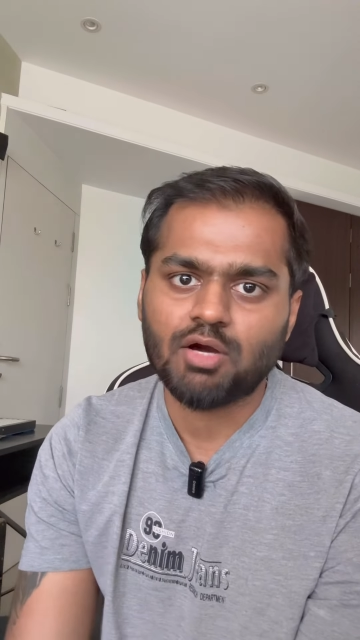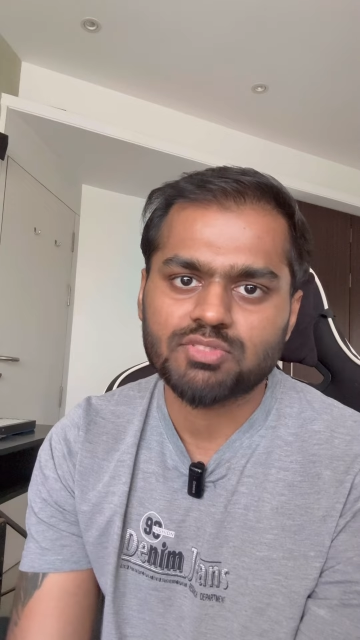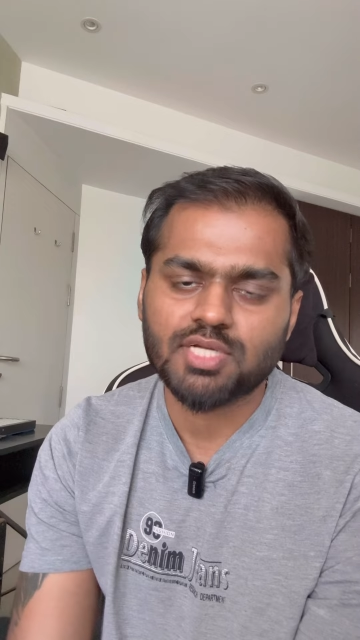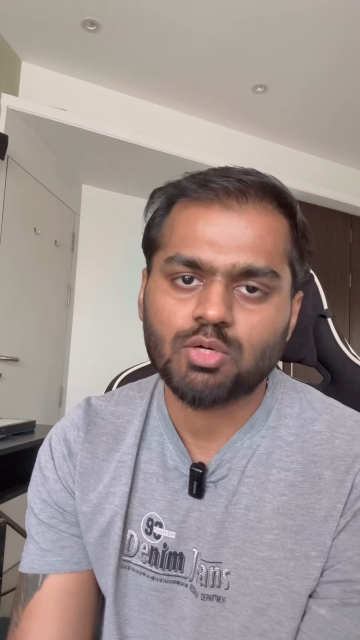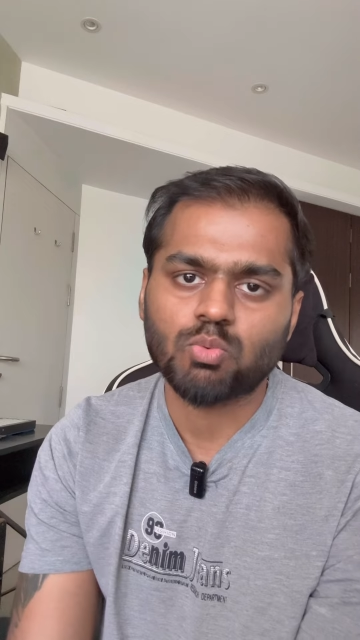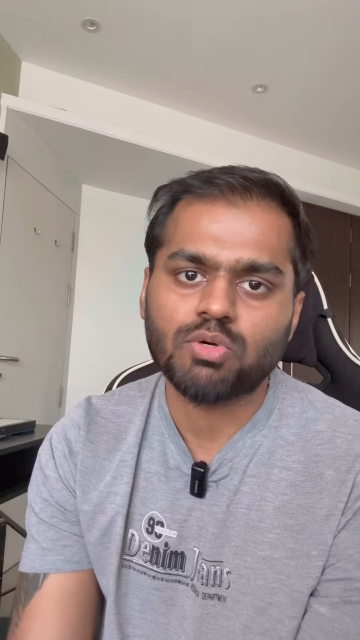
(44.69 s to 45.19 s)

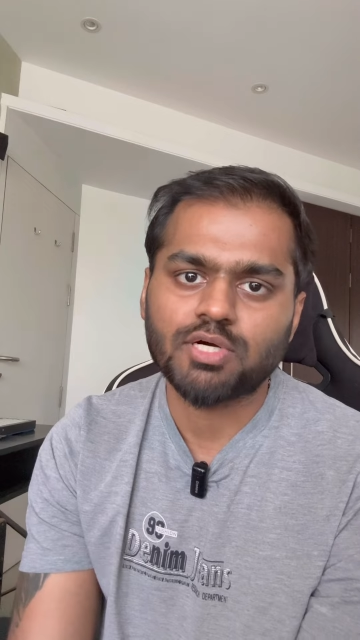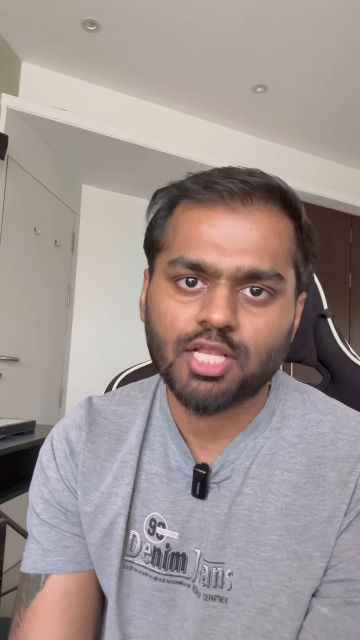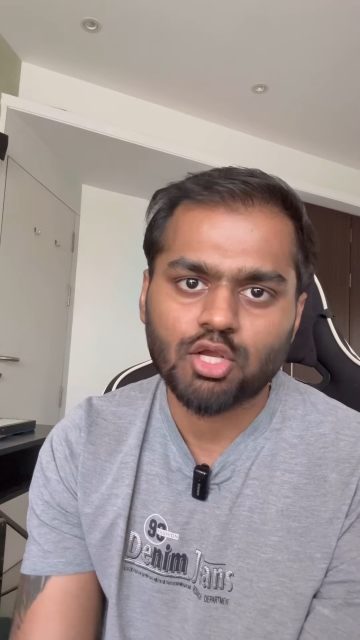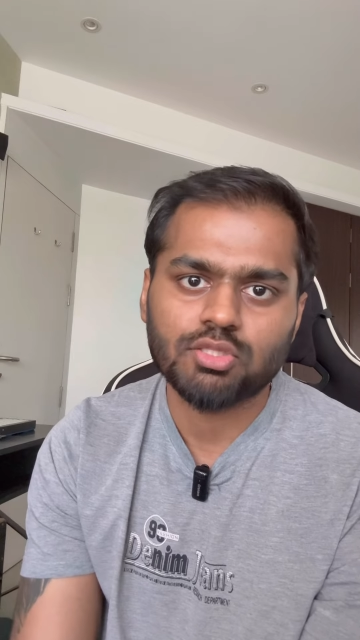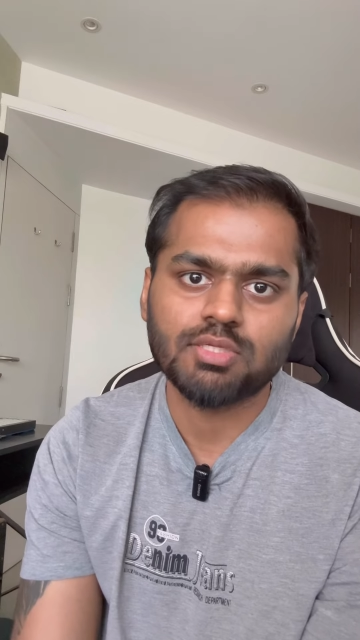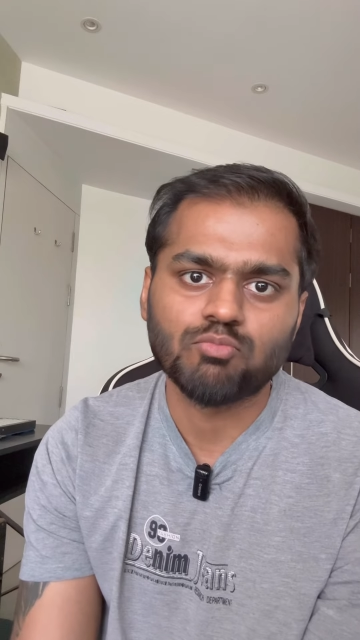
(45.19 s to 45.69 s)
start
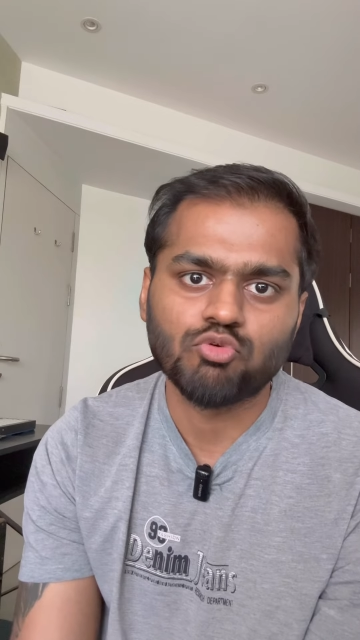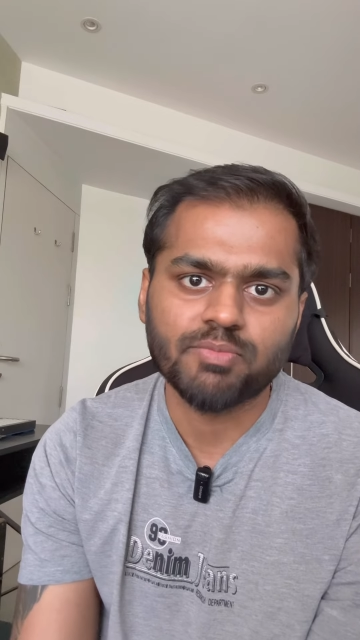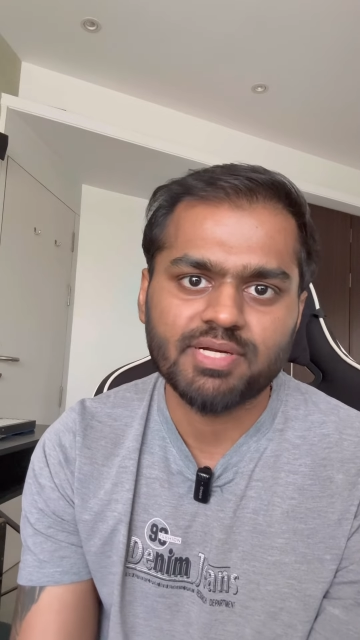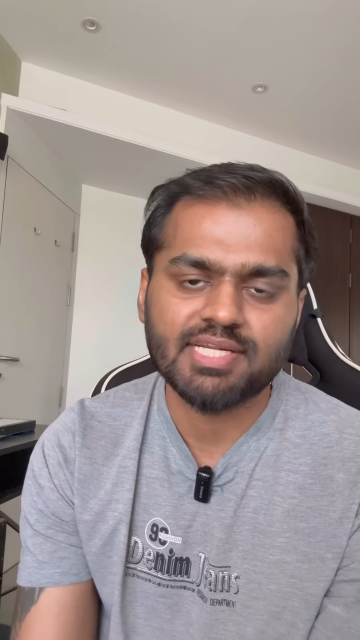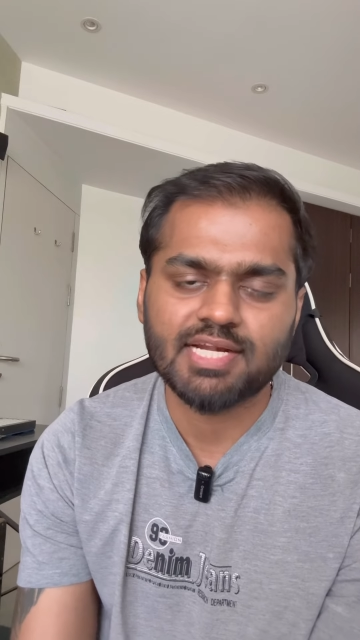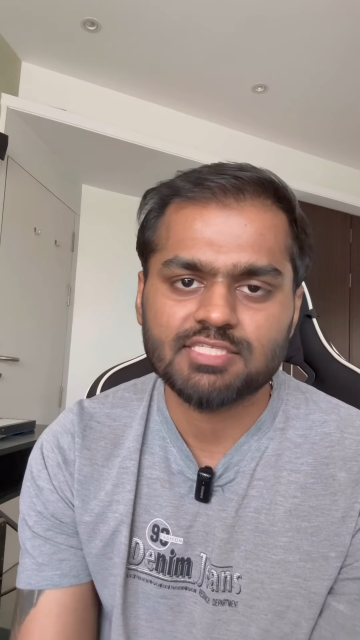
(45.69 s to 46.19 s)
working on the
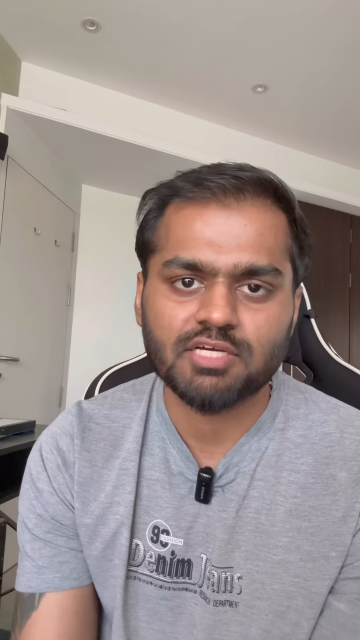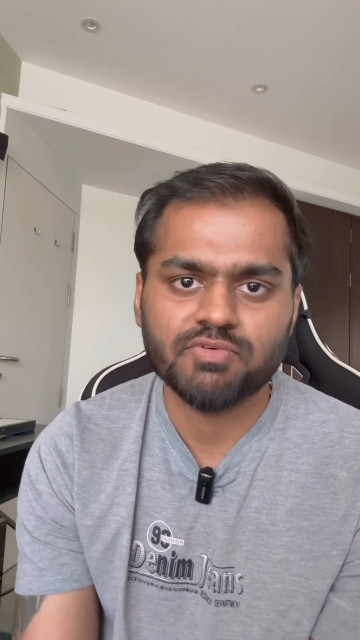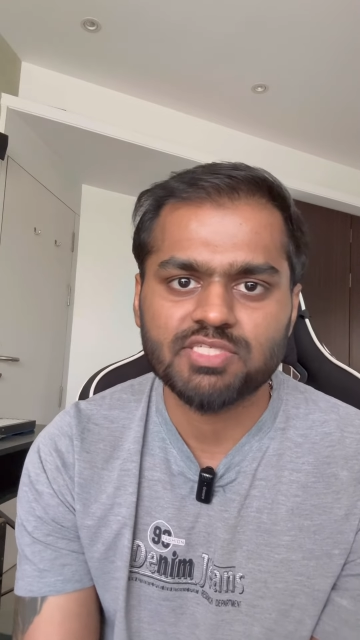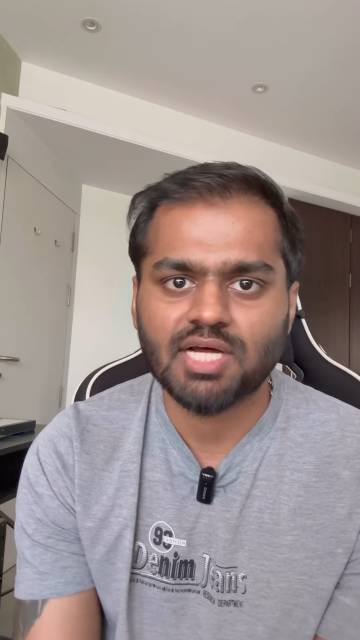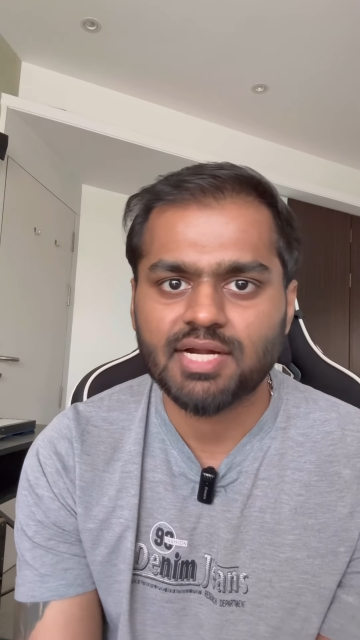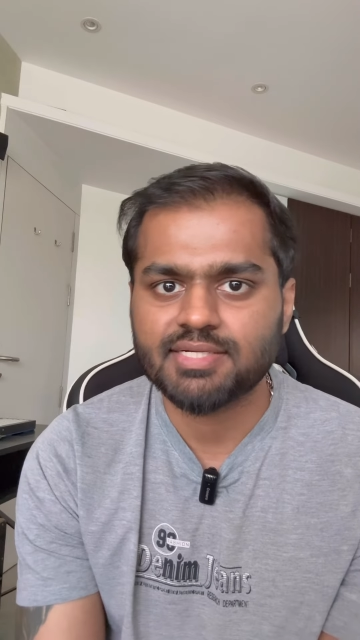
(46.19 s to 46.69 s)
movement. That's how we
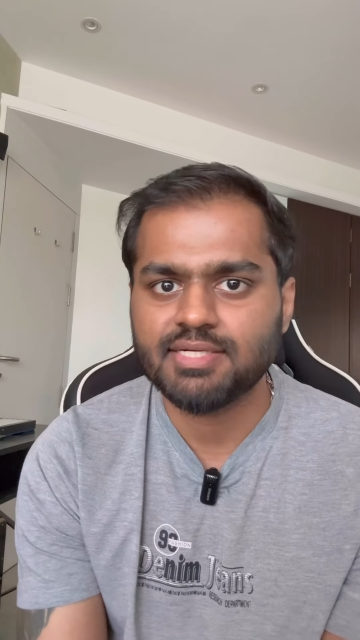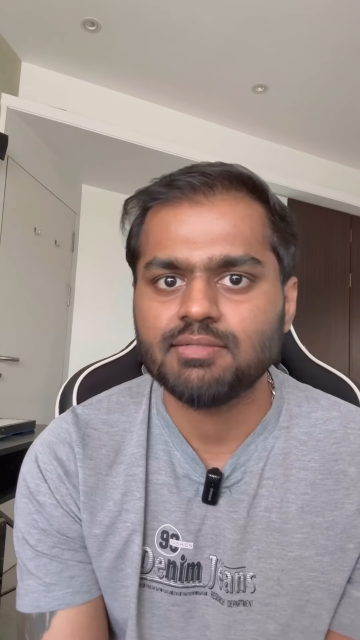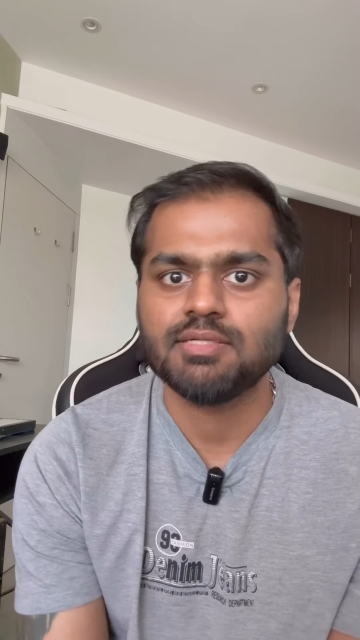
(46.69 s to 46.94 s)
started.